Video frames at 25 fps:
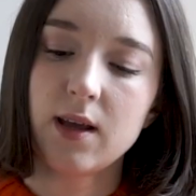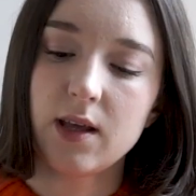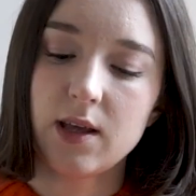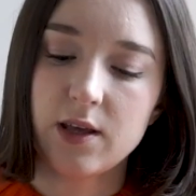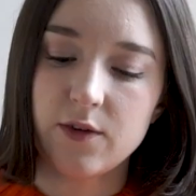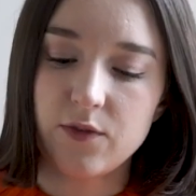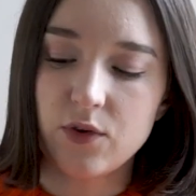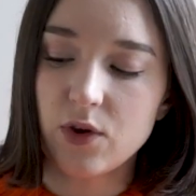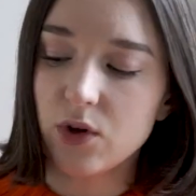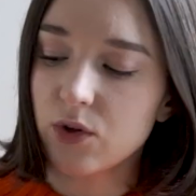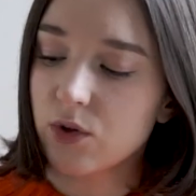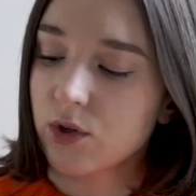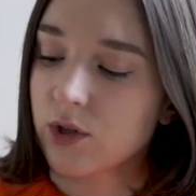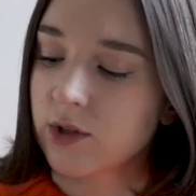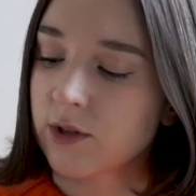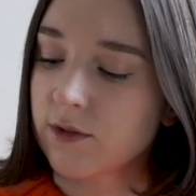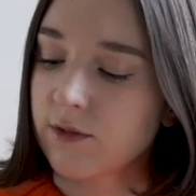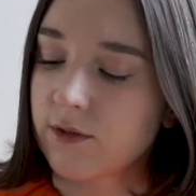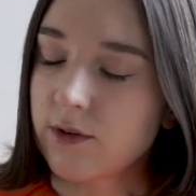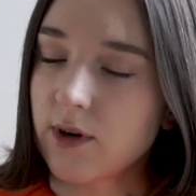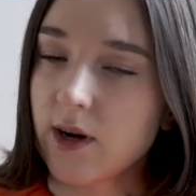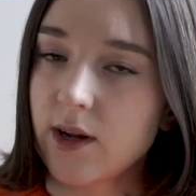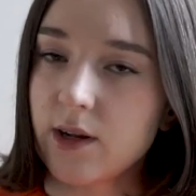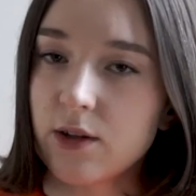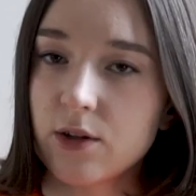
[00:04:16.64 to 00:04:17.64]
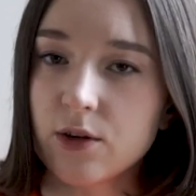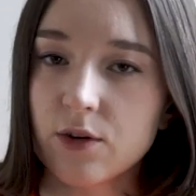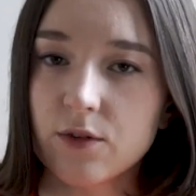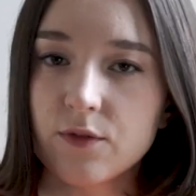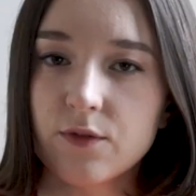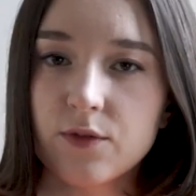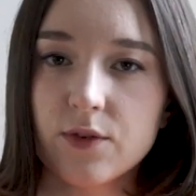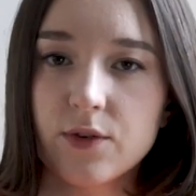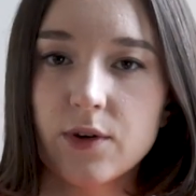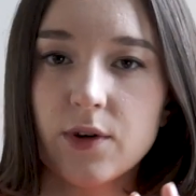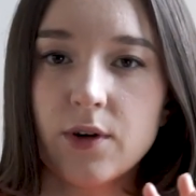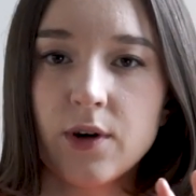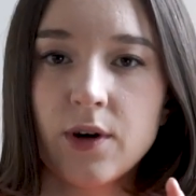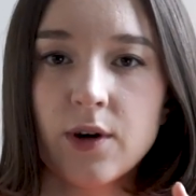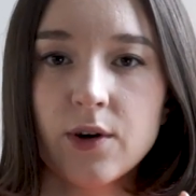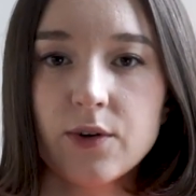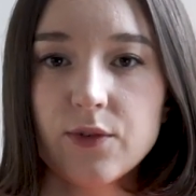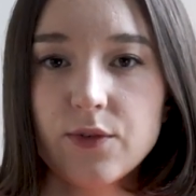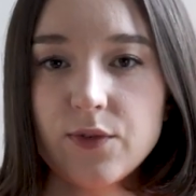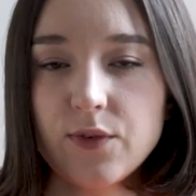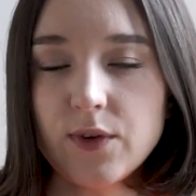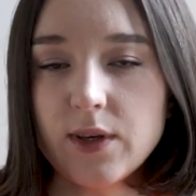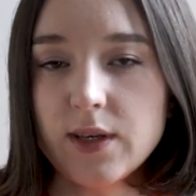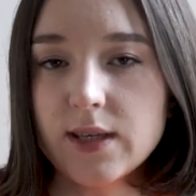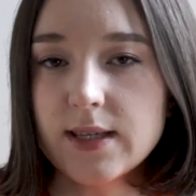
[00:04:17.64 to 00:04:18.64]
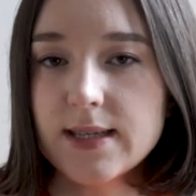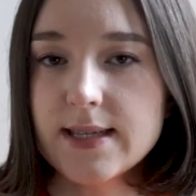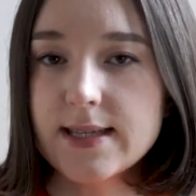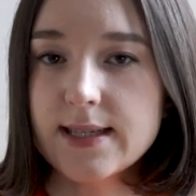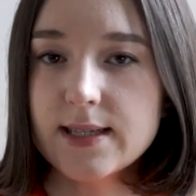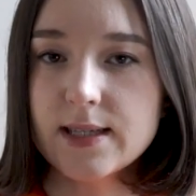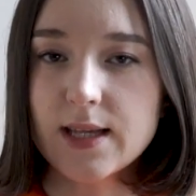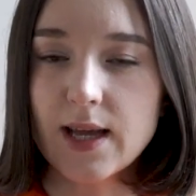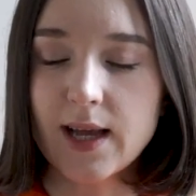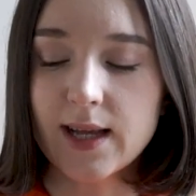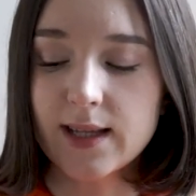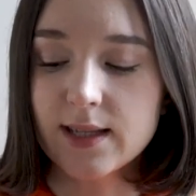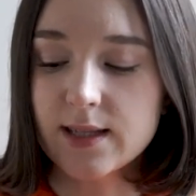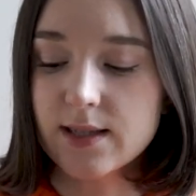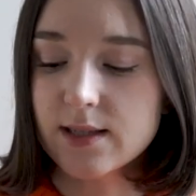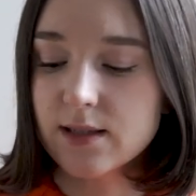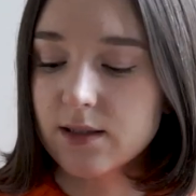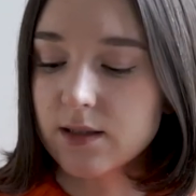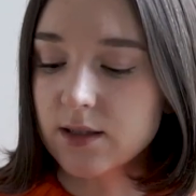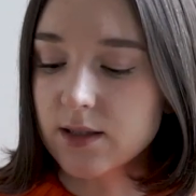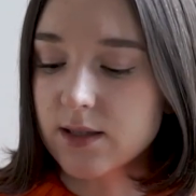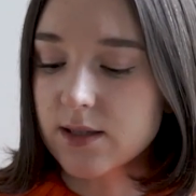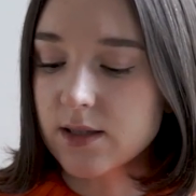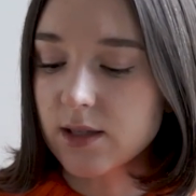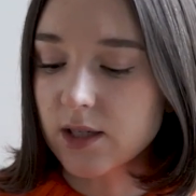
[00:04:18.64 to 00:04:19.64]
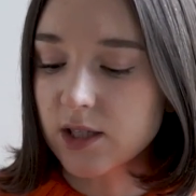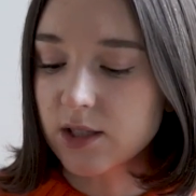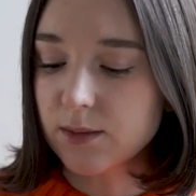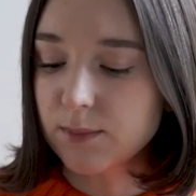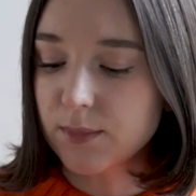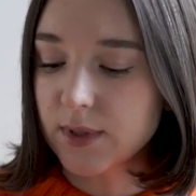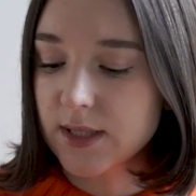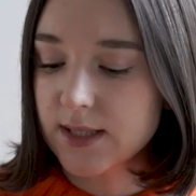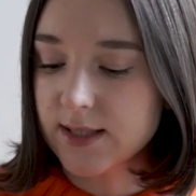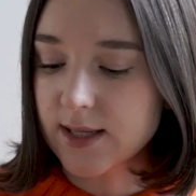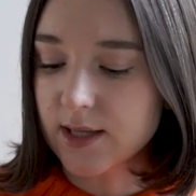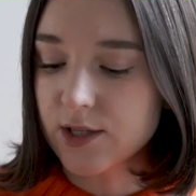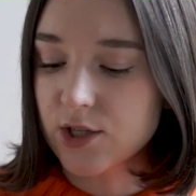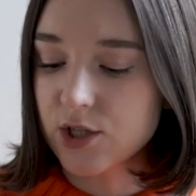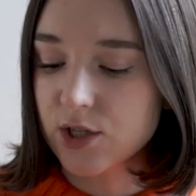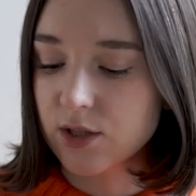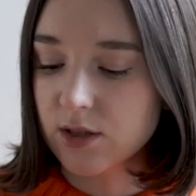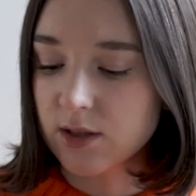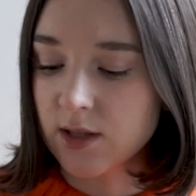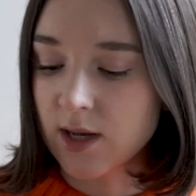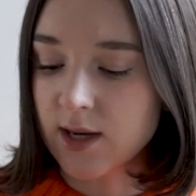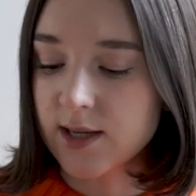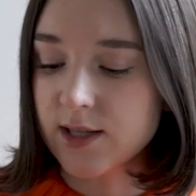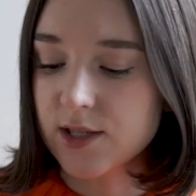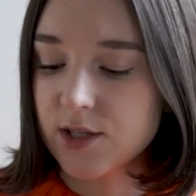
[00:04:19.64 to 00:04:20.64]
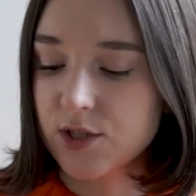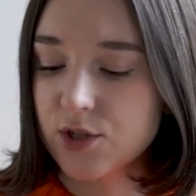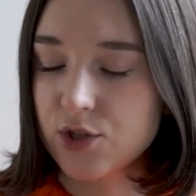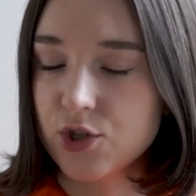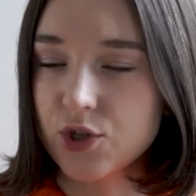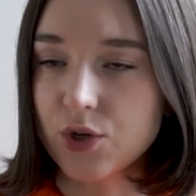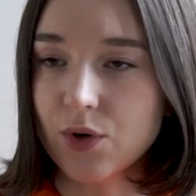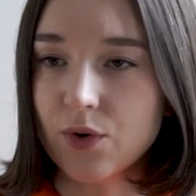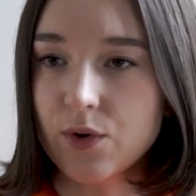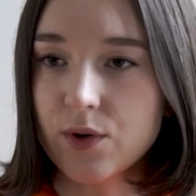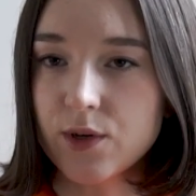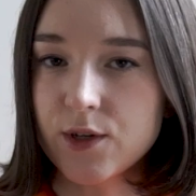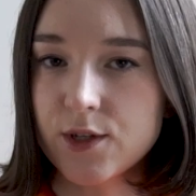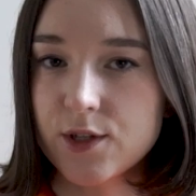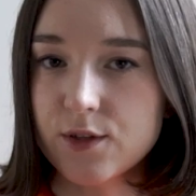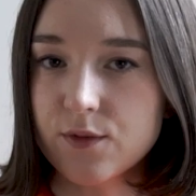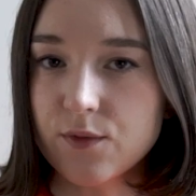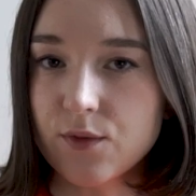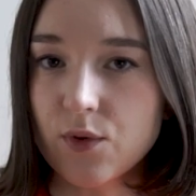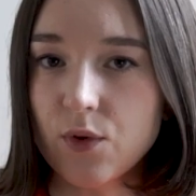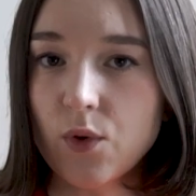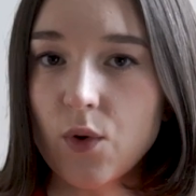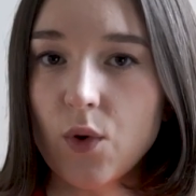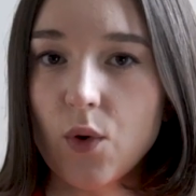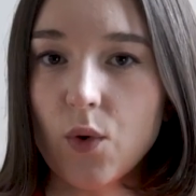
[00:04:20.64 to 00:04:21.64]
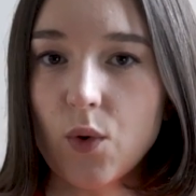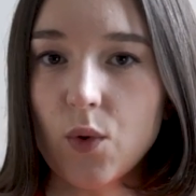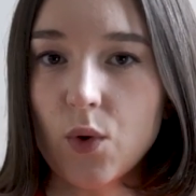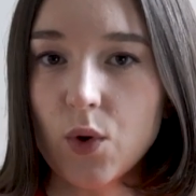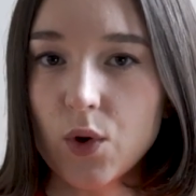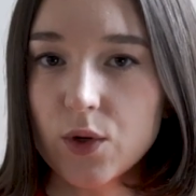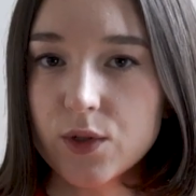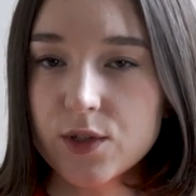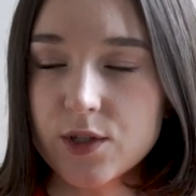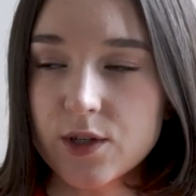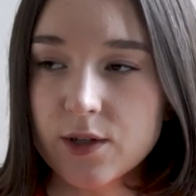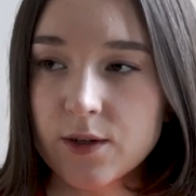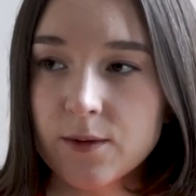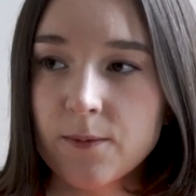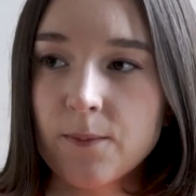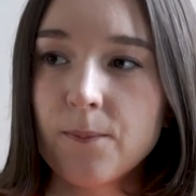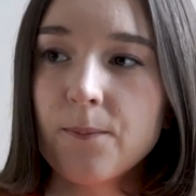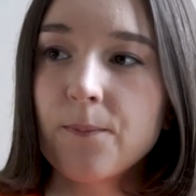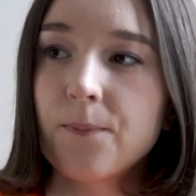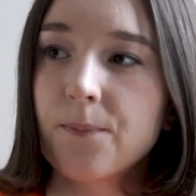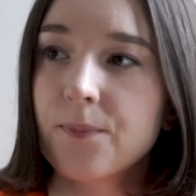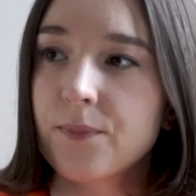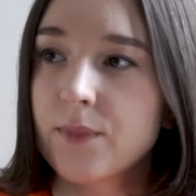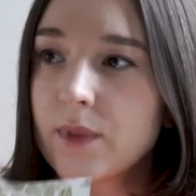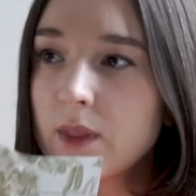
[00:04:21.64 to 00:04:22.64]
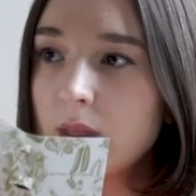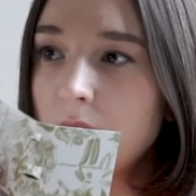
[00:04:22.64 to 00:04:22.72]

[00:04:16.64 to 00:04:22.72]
If you're not afraid of earthy scents, this can be such a nice choice for autumn.